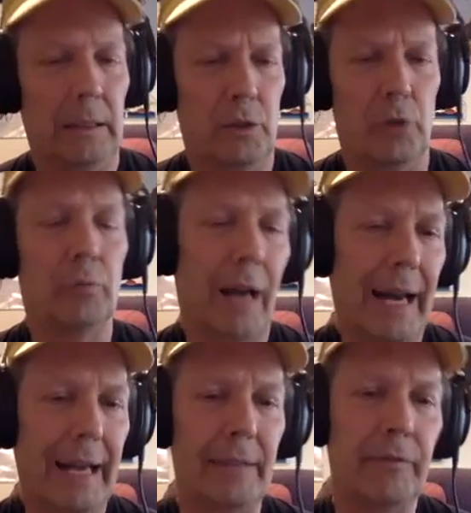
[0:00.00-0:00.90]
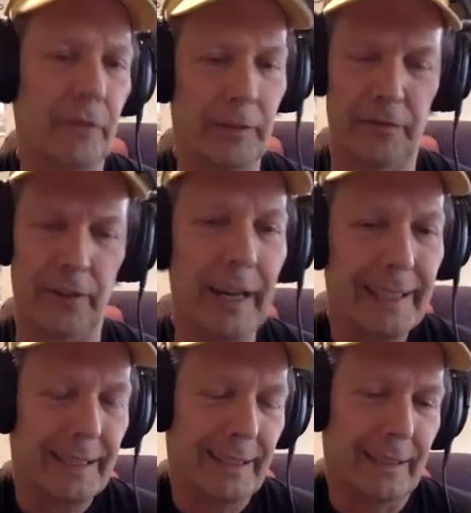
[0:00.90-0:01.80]
To ride for
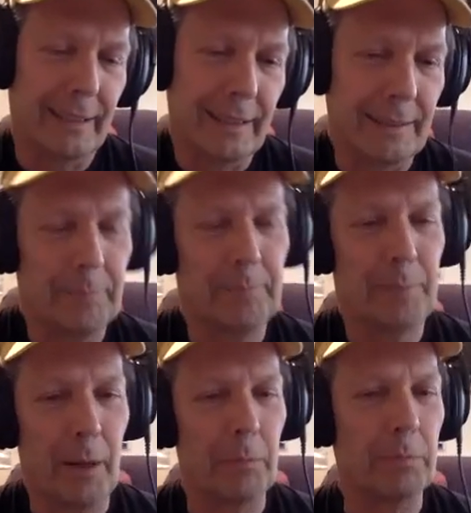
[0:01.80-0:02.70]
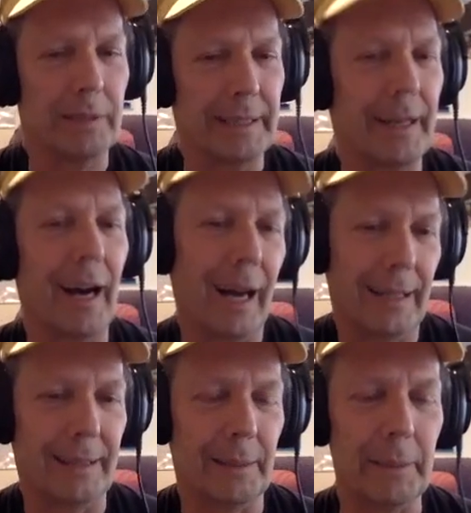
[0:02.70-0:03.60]
fun, probably not.
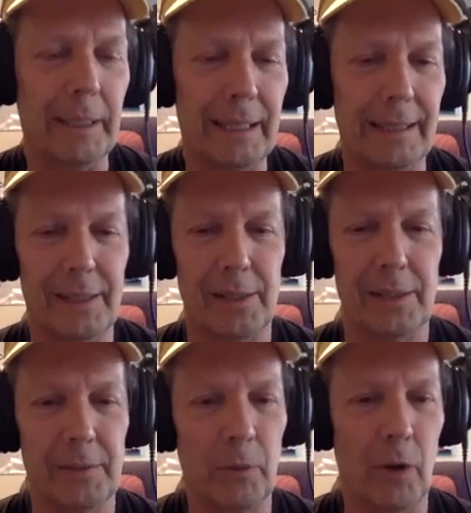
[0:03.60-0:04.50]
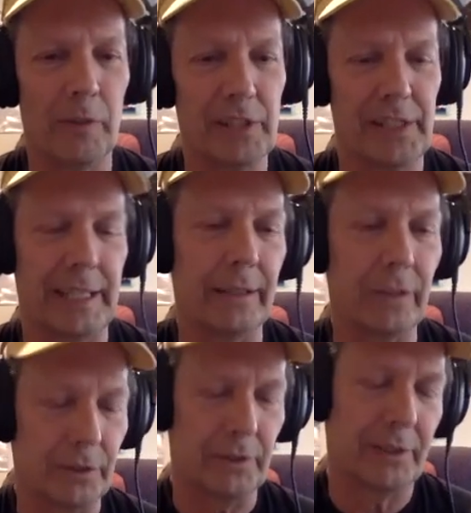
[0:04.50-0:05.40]
I mean, it's more of a
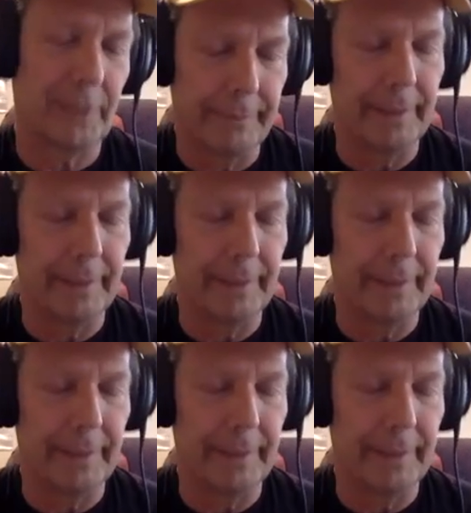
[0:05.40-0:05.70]
skills,